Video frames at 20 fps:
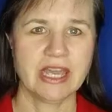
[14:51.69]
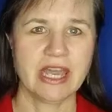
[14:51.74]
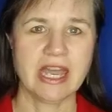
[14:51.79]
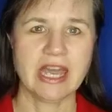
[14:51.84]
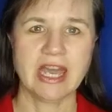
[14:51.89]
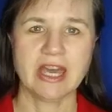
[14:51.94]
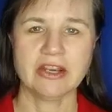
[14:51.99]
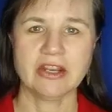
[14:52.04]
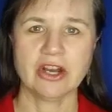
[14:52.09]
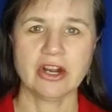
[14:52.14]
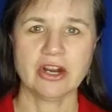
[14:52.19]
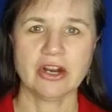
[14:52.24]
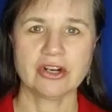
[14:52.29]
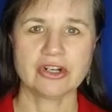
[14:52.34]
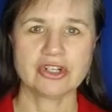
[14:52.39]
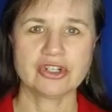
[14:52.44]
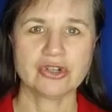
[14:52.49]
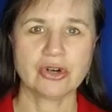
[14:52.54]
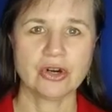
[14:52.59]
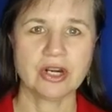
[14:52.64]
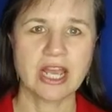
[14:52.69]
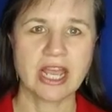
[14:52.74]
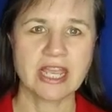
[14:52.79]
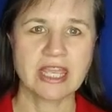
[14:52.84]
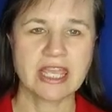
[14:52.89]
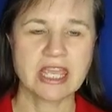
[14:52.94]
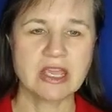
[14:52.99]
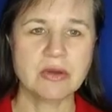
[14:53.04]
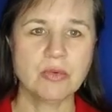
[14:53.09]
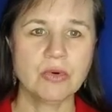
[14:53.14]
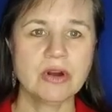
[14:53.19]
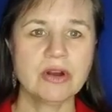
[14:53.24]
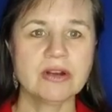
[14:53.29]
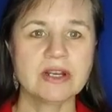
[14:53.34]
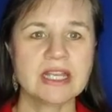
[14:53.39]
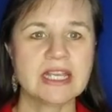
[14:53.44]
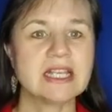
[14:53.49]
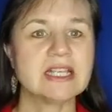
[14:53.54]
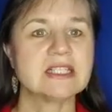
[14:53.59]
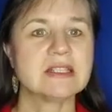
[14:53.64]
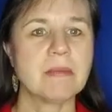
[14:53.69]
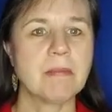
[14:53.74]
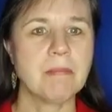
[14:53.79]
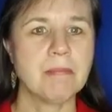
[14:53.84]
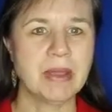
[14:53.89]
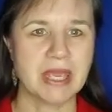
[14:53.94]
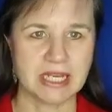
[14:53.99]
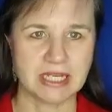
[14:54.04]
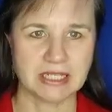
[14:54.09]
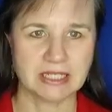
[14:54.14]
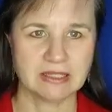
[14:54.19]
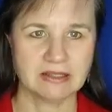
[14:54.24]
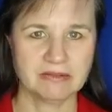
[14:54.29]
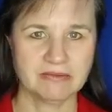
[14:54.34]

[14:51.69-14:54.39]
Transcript: And our short I keyword is bit.